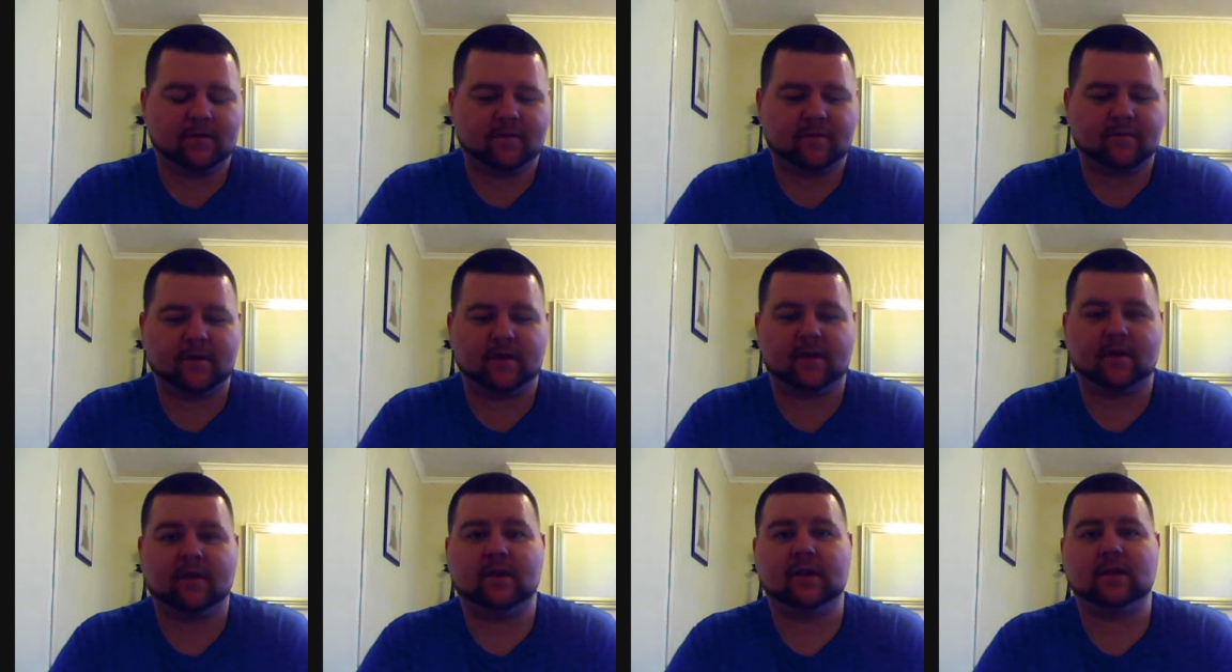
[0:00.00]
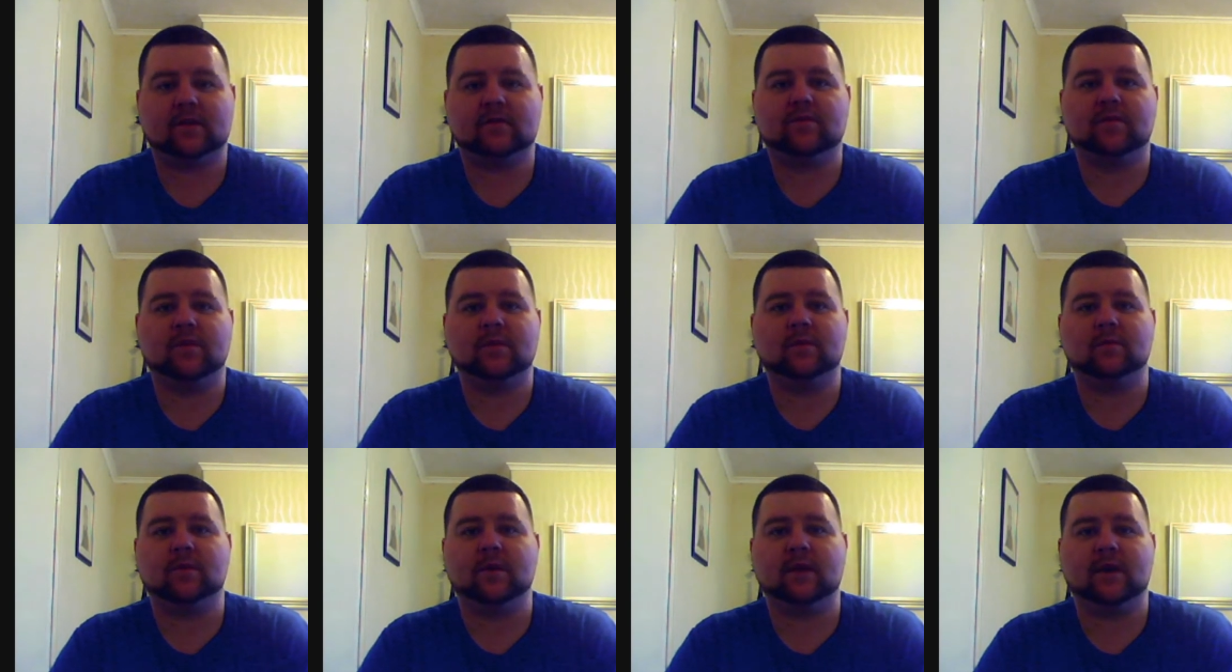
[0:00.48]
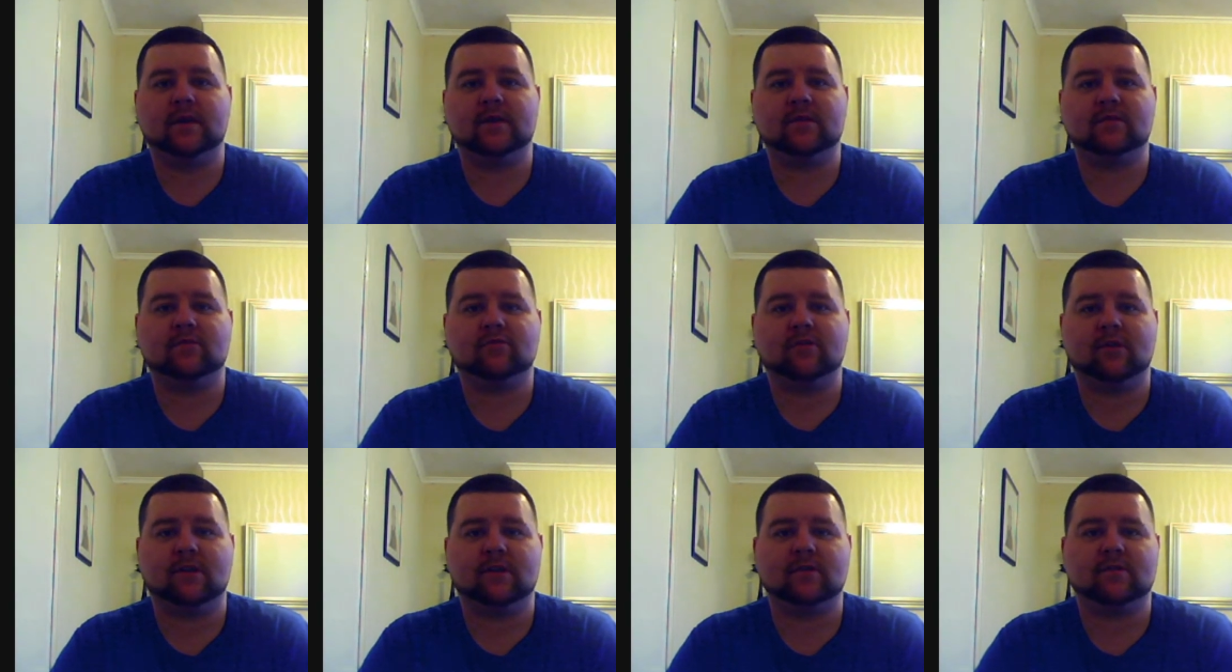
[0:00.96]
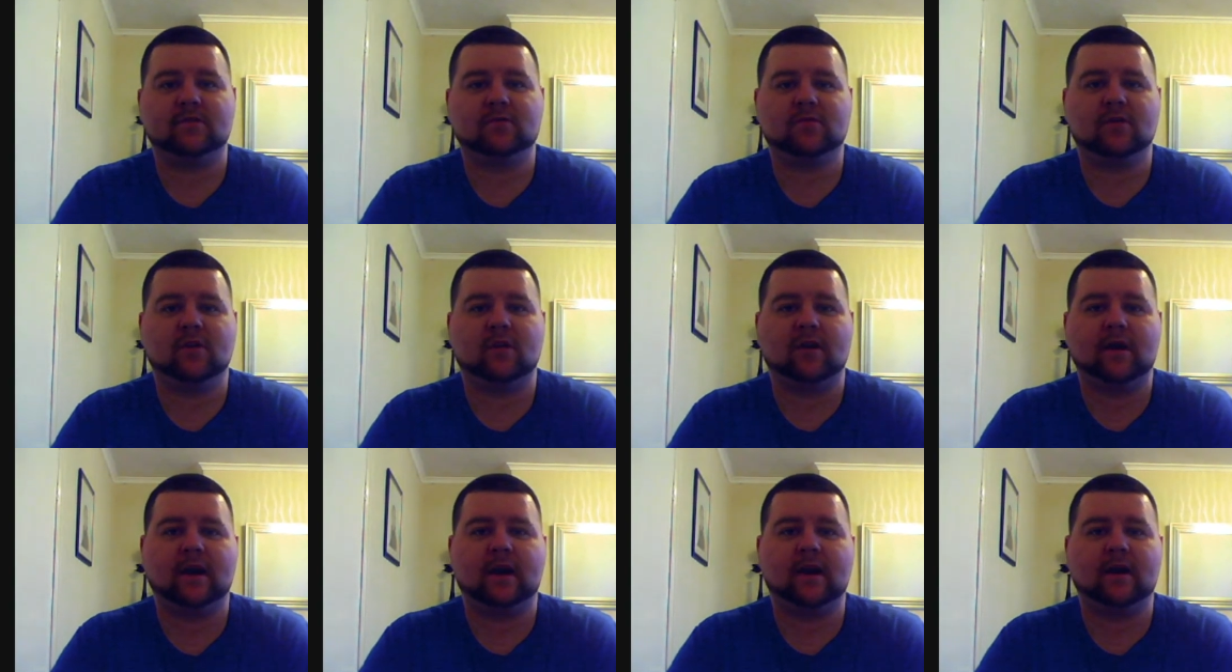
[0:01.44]
for the last few days trying to
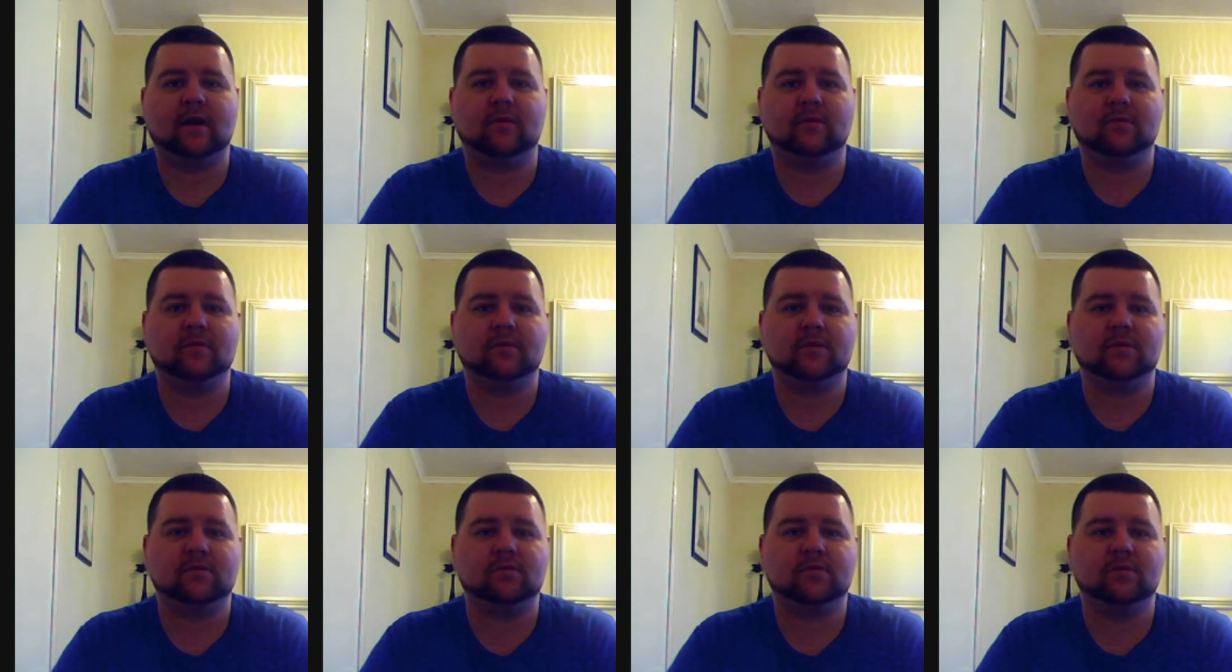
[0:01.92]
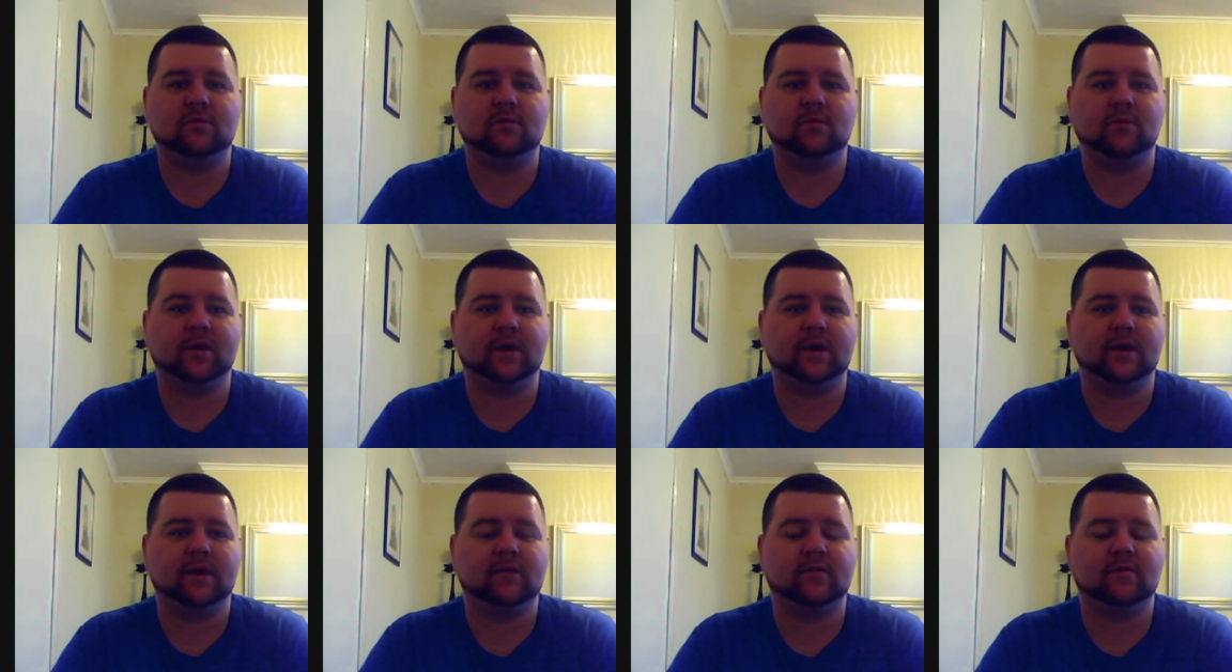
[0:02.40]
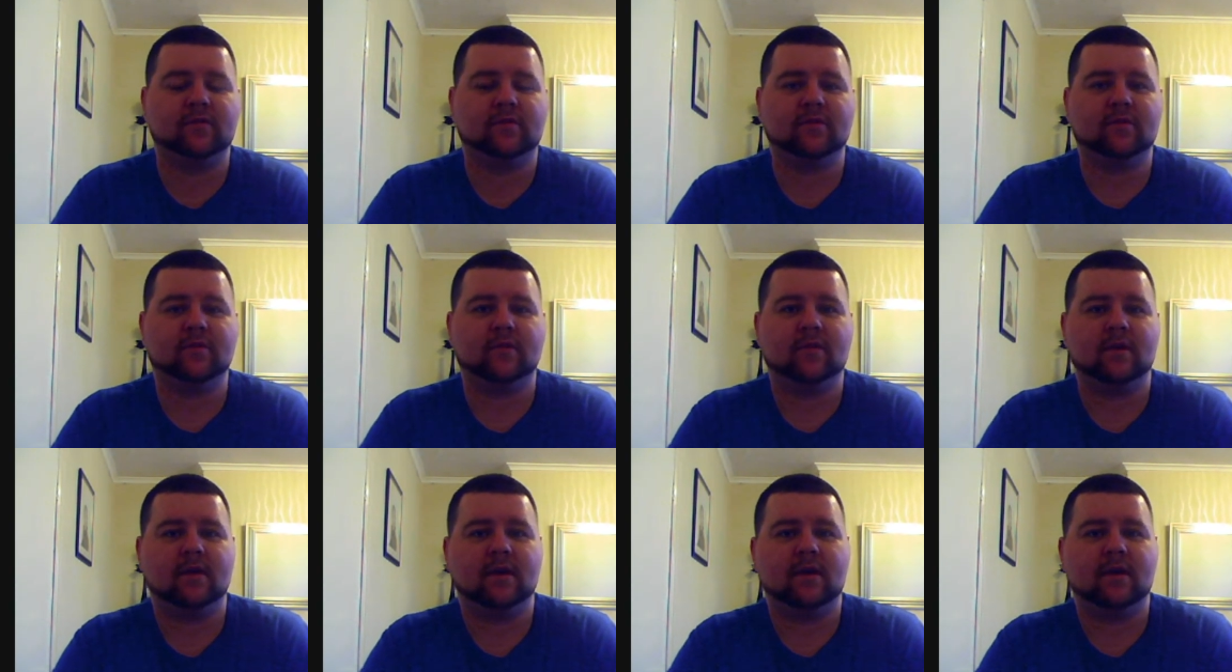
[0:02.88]
sort out the two winners.